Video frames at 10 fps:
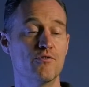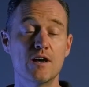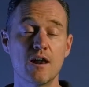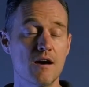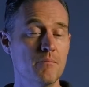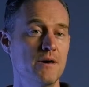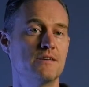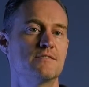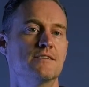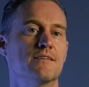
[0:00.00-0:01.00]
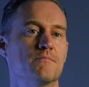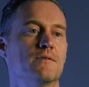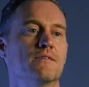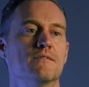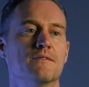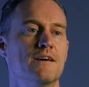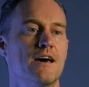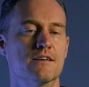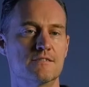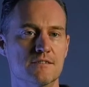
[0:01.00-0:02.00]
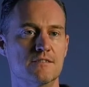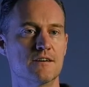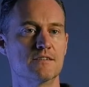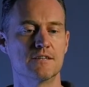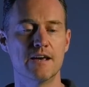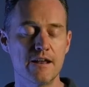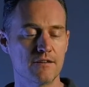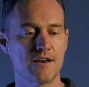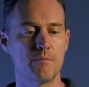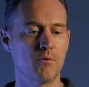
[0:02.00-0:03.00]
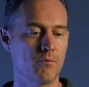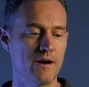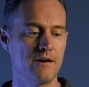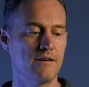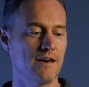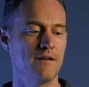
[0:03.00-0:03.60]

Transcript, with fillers: really amazing in assisting us in any type of way,